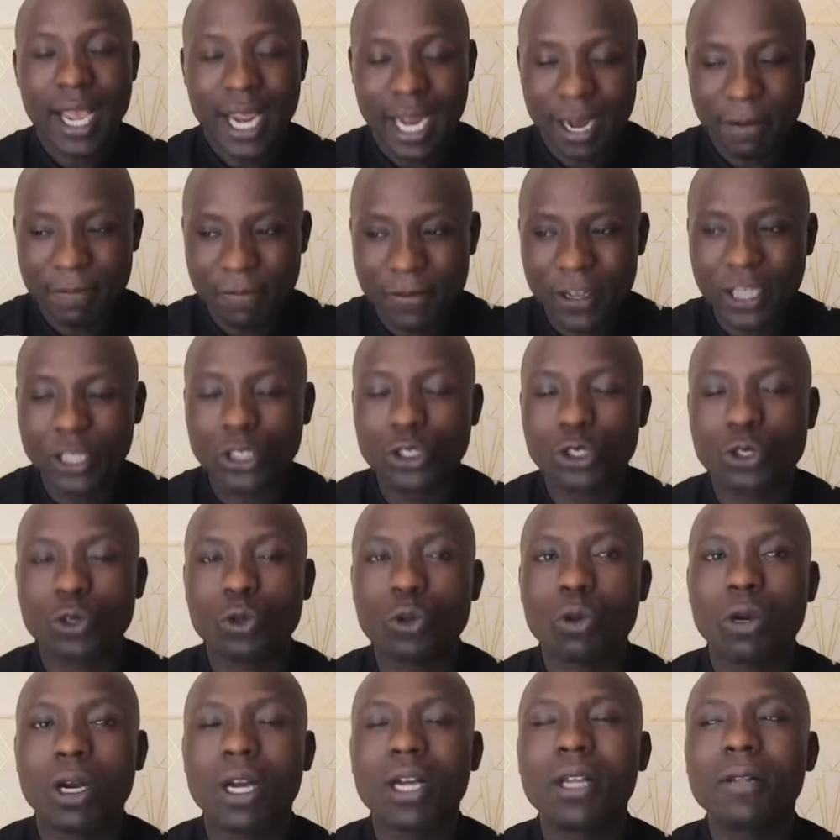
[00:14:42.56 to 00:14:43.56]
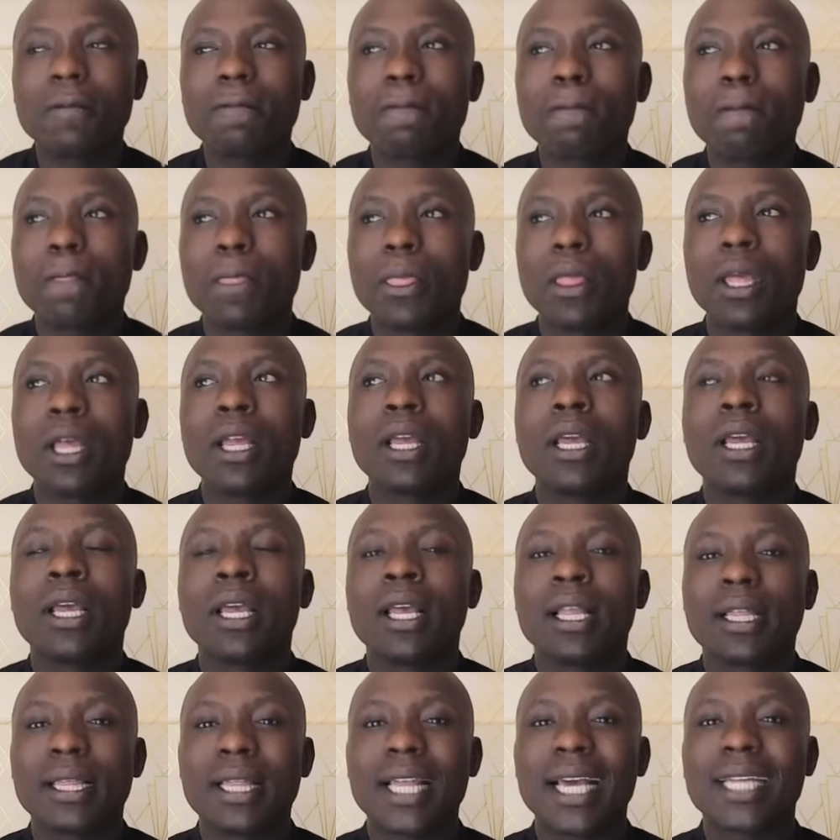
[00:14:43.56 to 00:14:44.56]
And I'm very sure
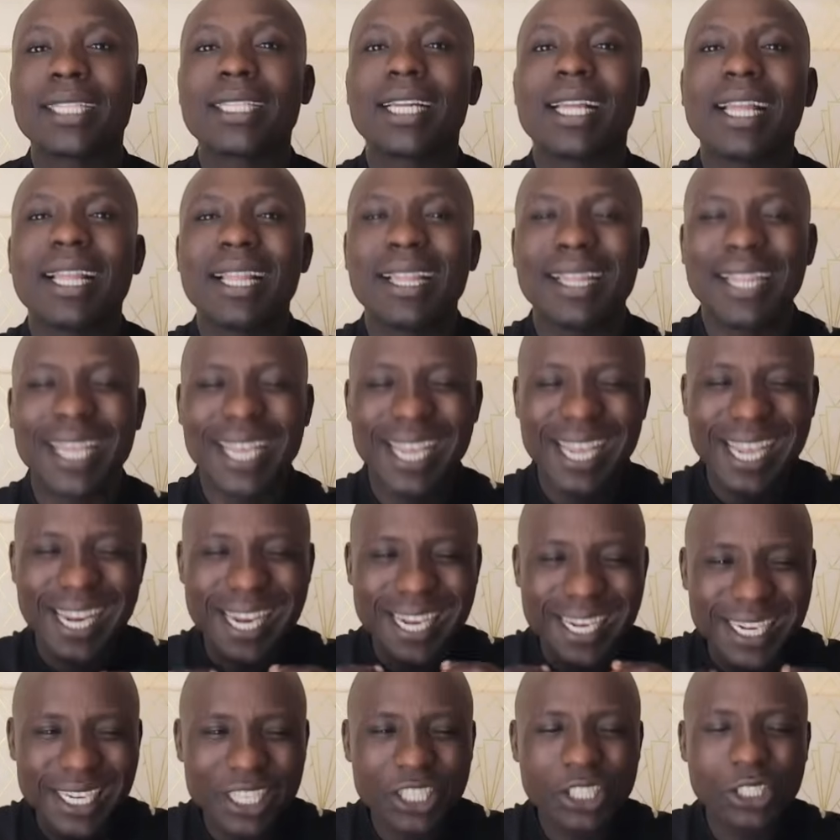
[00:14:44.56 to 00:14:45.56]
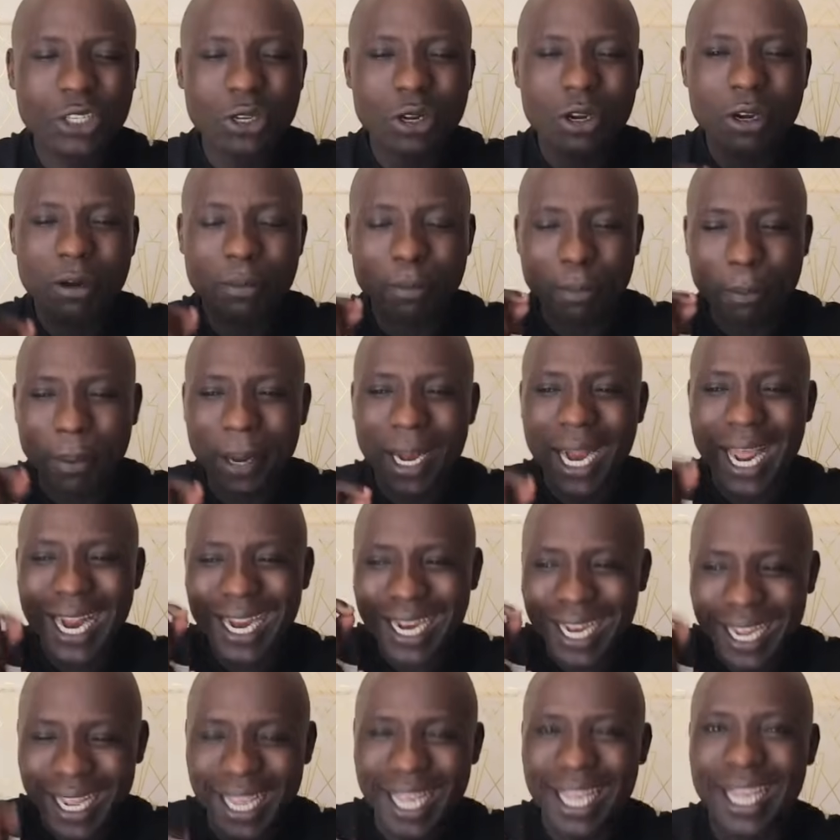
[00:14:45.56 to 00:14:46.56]
that the initial
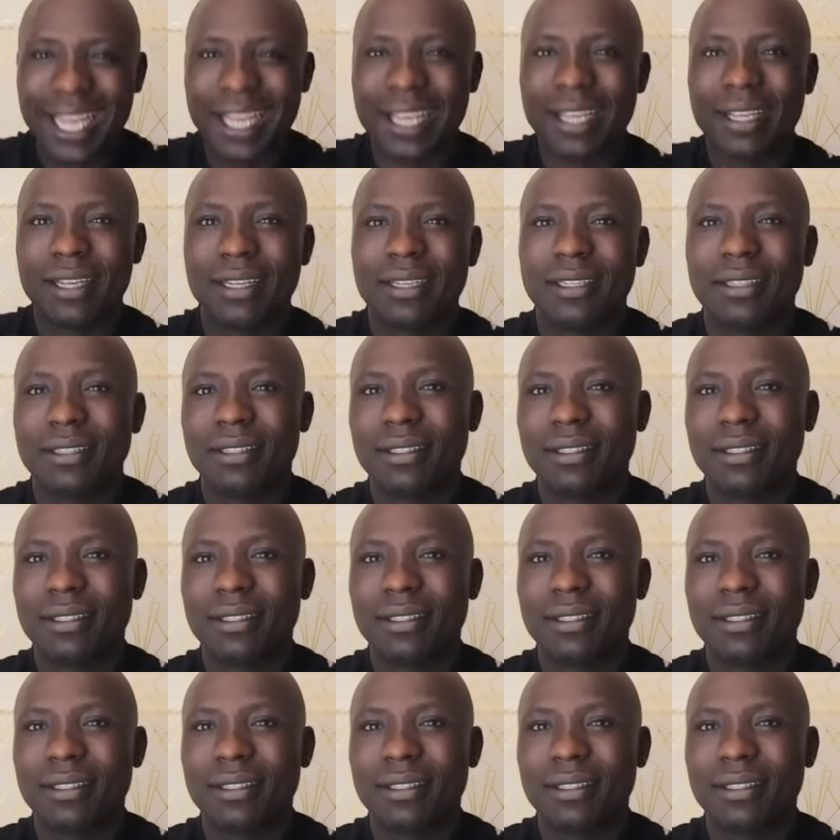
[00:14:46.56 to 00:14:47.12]
plan A,